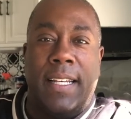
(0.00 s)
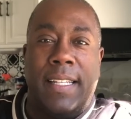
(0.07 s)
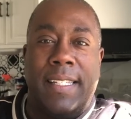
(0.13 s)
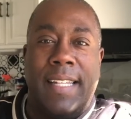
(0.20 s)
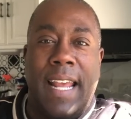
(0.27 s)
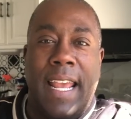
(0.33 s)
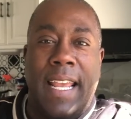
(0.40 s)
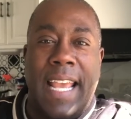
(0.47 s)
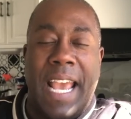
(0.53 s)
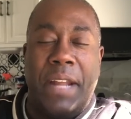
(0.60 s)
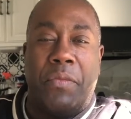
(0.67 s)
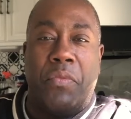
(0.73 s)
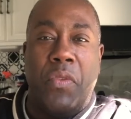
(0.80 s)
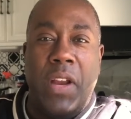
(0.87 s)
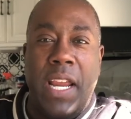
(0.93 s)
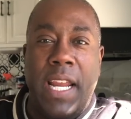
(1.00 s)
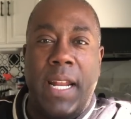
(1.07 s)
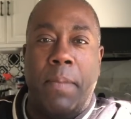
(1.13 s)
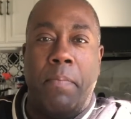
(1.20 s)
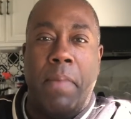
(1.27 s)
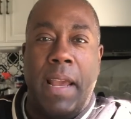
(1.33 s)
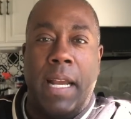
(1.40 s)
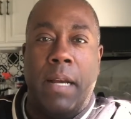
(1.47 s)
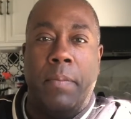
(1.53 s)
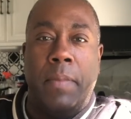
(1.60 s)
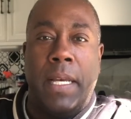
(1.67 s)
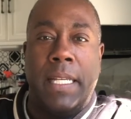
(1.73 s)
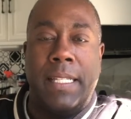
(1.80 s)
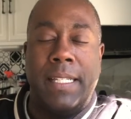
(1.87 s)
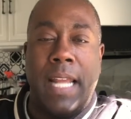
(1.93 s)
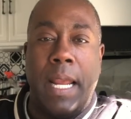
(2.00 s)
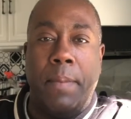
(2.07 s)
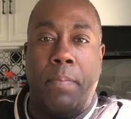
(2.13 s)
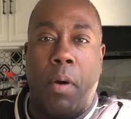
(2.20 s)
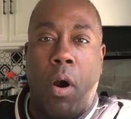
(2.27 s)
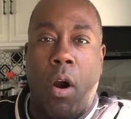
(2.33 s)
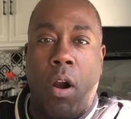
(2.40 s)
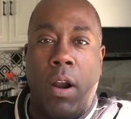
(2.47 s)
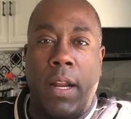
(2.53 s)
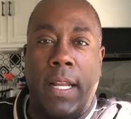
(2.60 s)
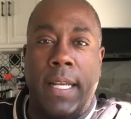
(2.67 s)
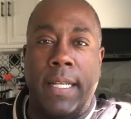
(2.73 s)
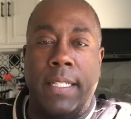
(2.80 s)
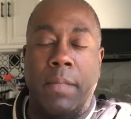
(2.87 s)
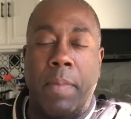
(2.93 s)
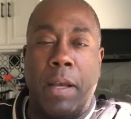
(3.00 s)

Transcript: Staying at Reed Bingham State Park. It's